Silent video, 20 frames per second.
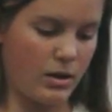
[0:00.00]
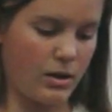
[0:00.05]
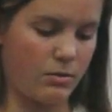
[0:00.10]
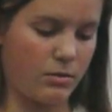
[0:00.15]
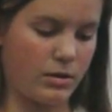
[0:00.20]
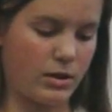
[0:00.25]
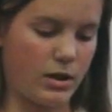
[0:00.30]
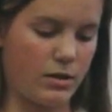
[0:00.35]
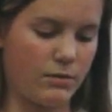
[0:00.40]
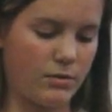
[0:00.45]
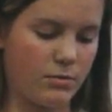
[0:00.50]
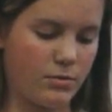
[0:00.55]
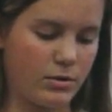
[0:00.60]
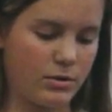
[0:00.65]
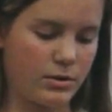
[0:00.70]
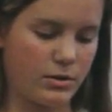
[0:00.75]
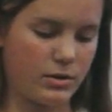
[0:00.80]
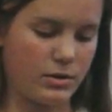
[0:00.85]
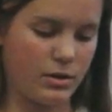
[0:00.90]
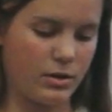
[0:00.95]
I want
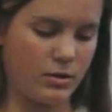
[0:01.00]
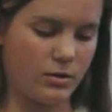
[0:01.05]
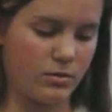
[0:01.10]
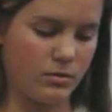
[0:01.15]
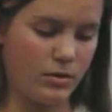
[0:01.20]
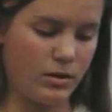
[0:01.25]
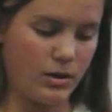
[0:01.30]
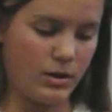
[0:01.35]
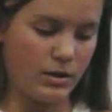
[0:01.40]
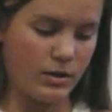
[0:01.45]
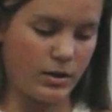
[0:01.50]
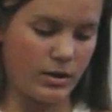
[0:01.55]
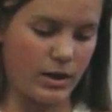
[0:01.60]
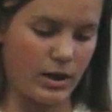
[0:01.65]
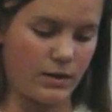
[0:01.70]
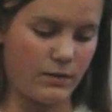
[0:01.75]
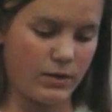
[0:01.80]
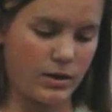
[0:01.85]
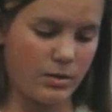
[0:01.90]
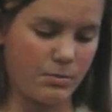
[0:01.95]
everyone to know that
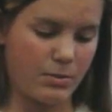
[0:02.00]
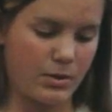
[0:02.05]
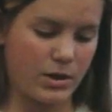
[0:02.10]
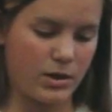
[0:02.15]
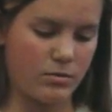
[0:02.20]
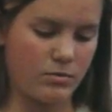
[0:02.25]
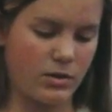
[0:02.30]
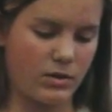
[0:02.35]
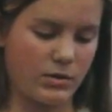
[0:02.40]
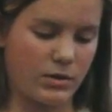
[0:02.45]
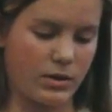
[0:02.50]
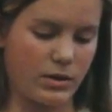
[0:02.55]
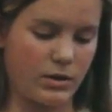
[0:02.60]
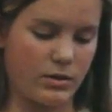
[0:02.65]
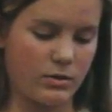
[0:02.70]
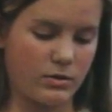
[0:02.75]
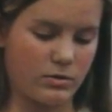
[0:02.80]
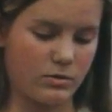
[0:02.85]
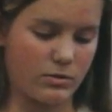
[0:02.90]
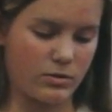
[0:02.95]
having a parent with
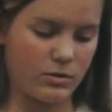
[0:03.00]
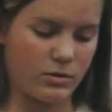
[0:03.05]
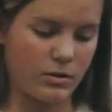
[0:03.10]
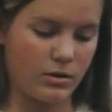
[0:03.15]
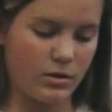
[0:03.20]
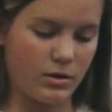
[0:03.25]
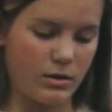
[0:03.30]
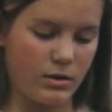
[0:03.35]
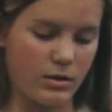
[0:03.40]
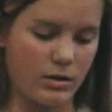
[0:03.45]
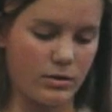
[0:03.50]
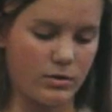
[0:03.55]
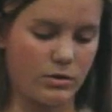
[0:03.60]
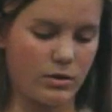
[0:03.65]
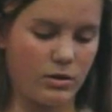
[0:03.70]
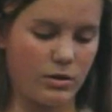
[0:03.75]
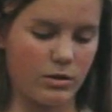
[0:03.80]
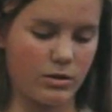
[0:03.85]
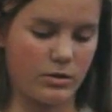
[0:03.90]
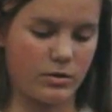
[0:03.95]
cancer is
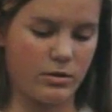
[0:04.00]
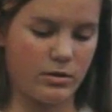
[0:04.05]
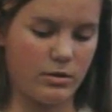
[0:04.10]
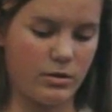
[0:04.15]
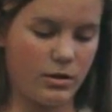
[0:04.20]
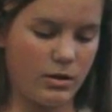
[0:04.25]
hard,